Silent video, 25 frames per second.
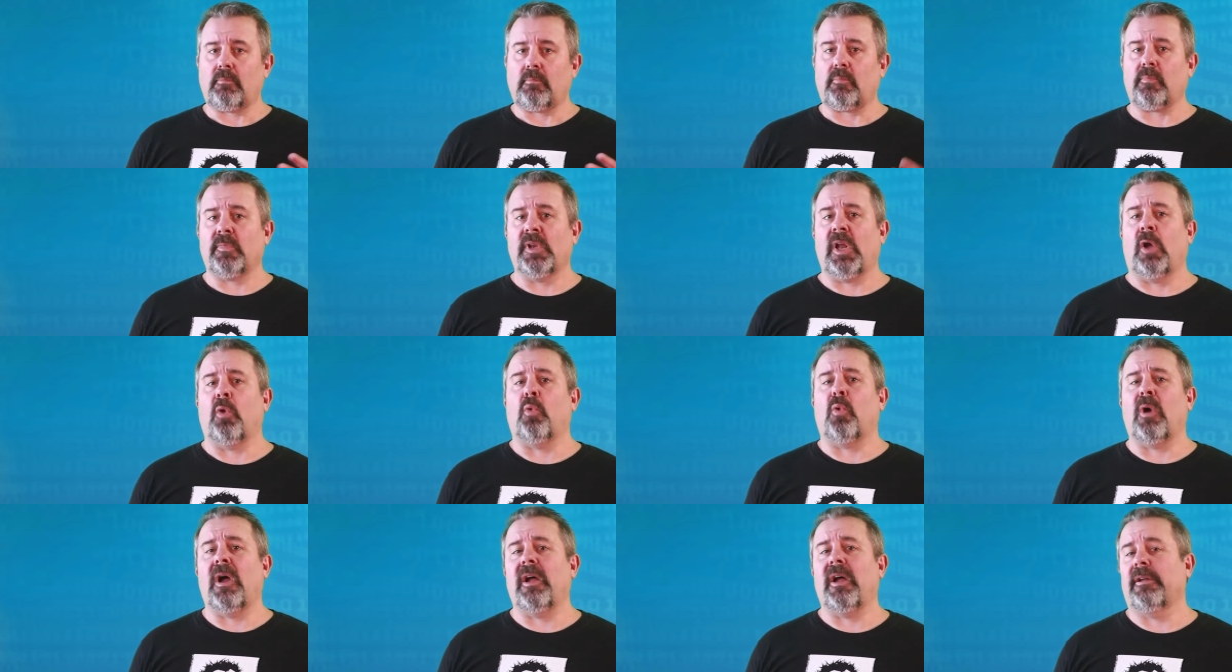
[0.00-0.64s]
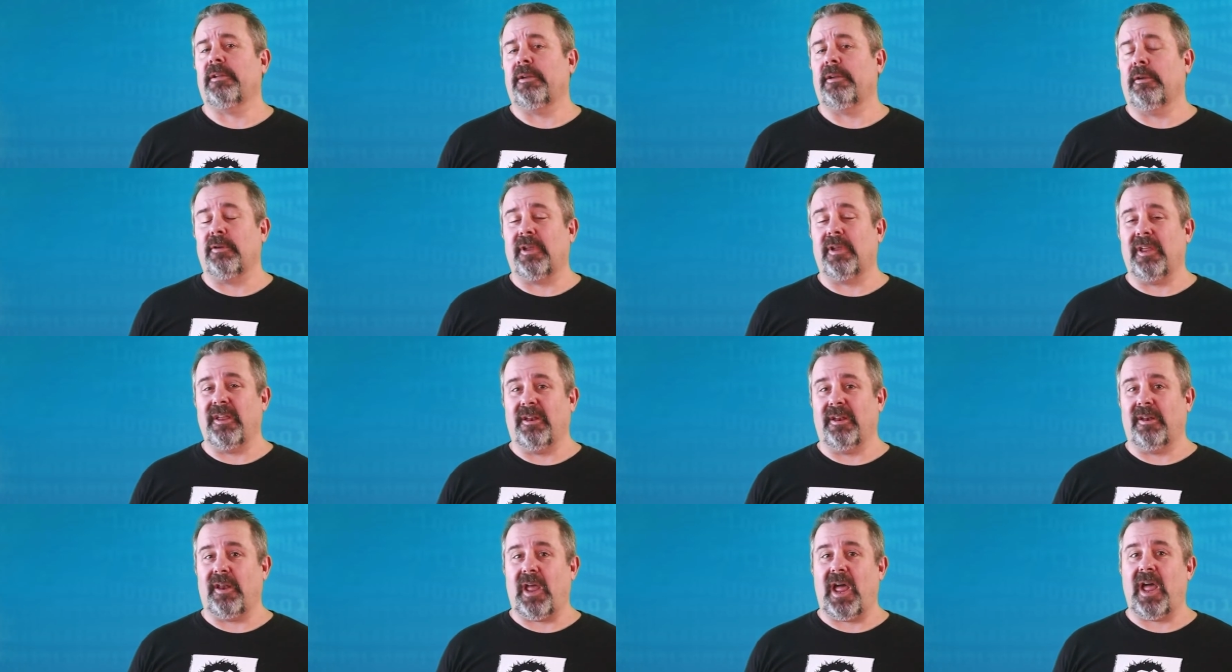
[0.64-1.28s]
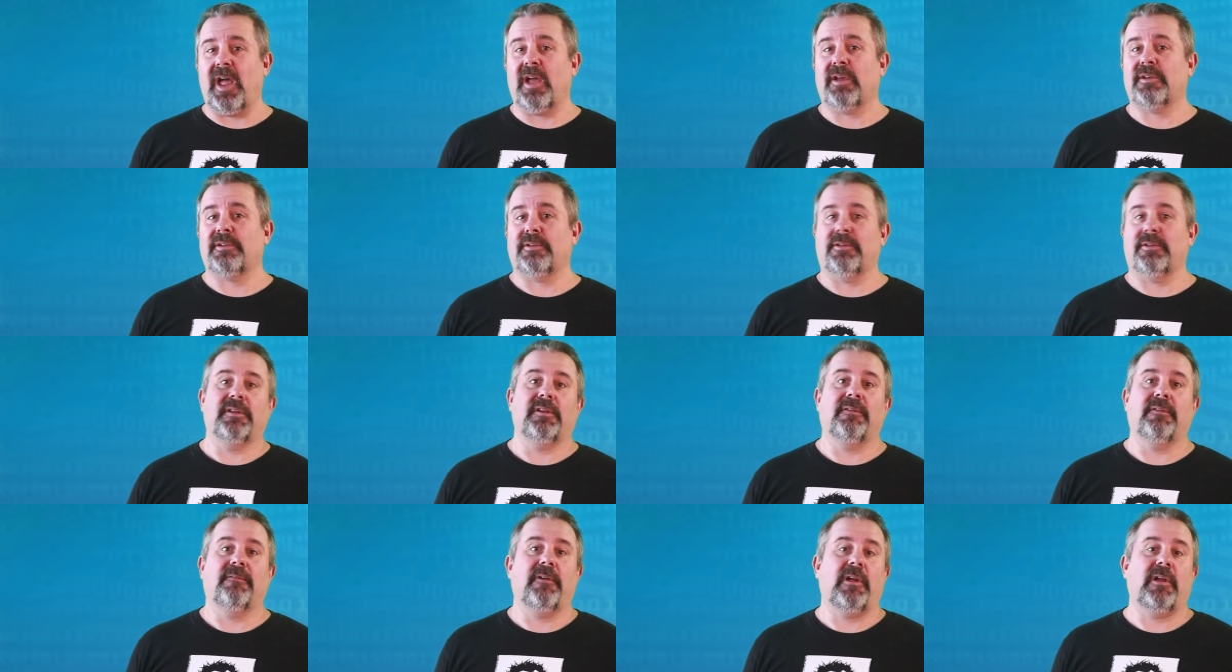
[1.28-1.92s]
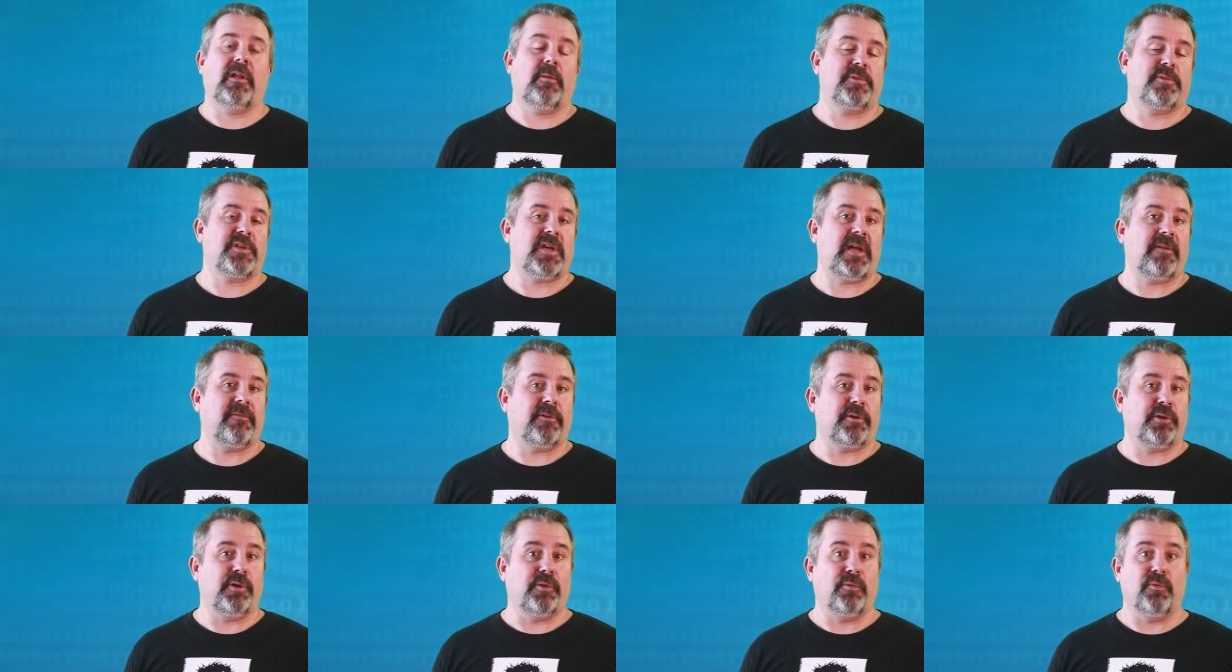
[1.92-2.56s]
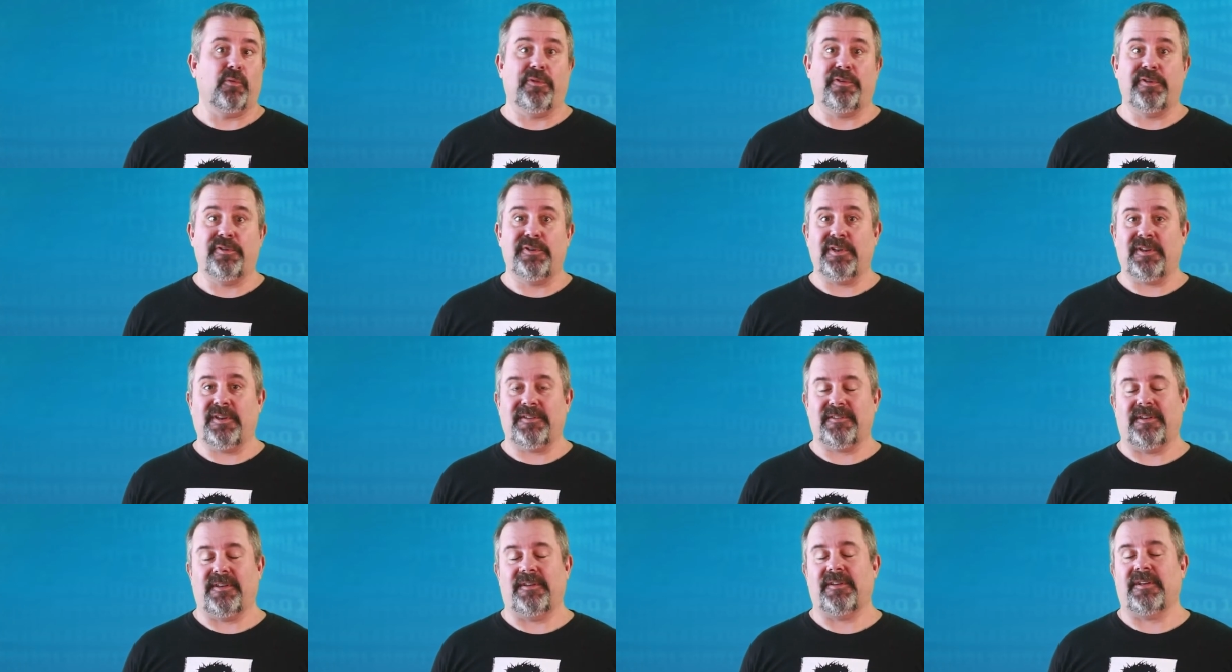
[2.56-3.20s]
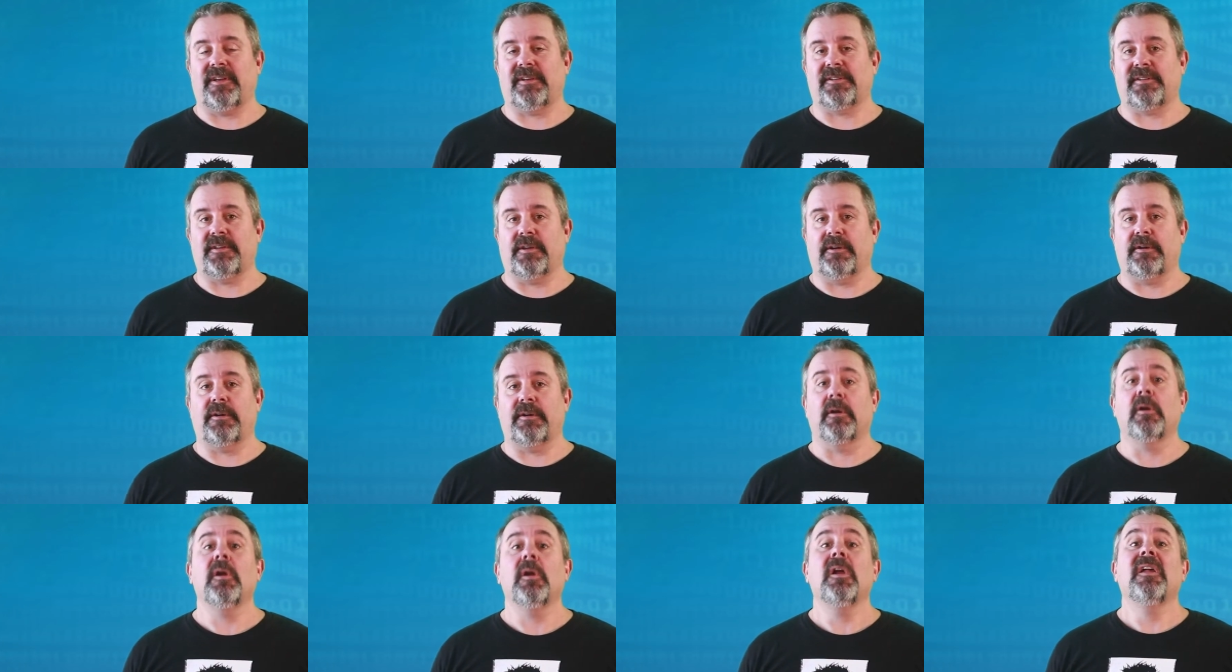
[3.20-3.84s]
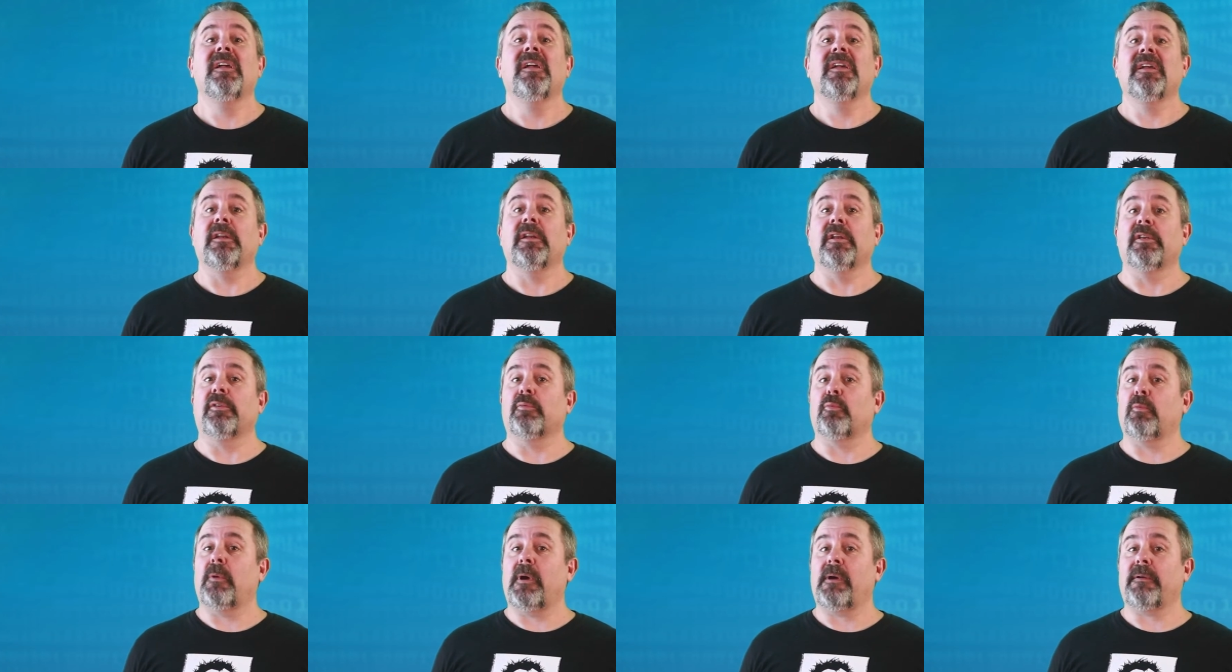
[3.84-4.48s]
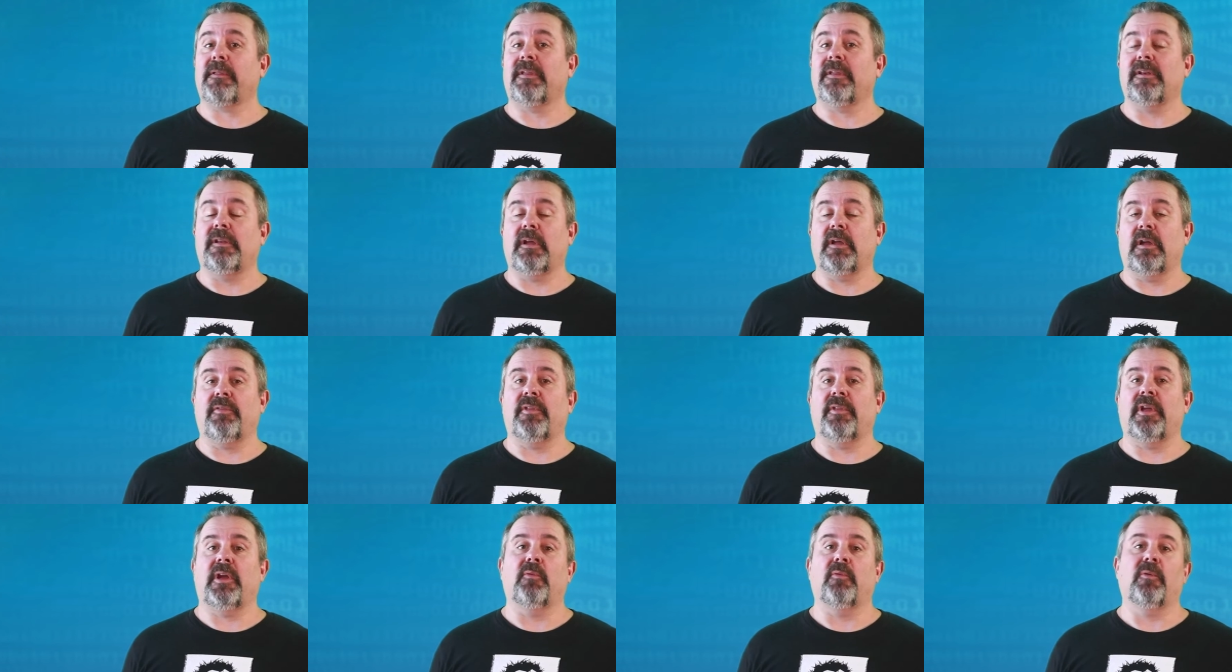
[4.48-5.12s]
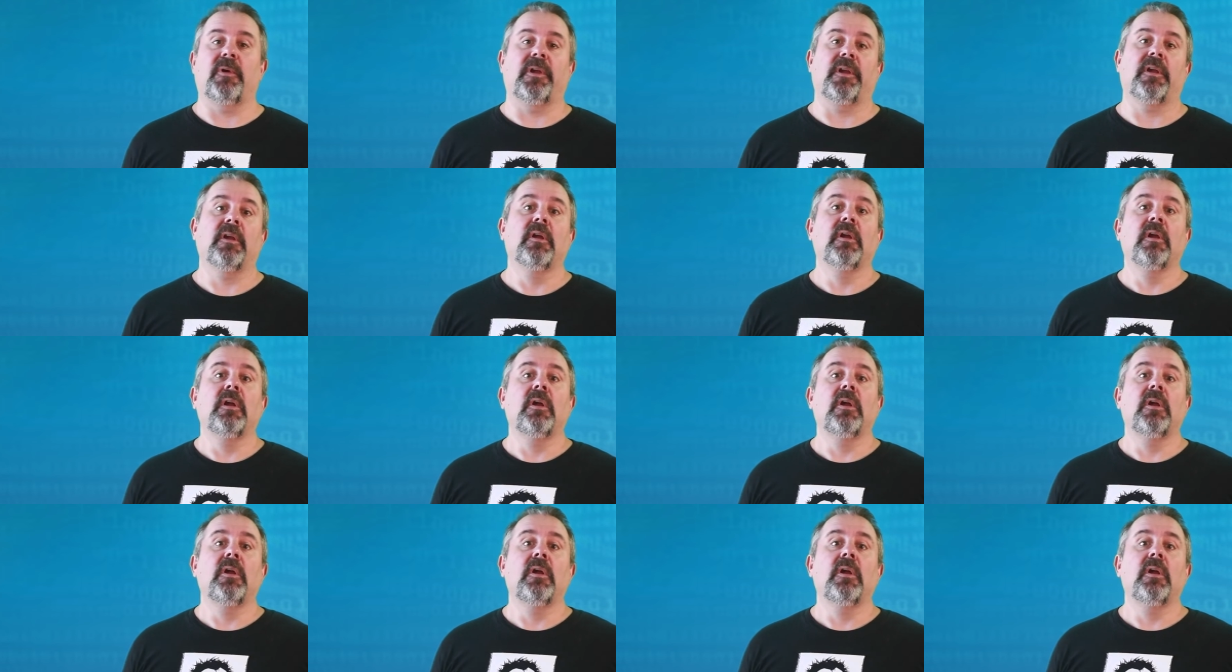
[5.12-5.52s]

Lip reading: Now, while you can actually develop Java code with just a text editor, it is rarely done that way.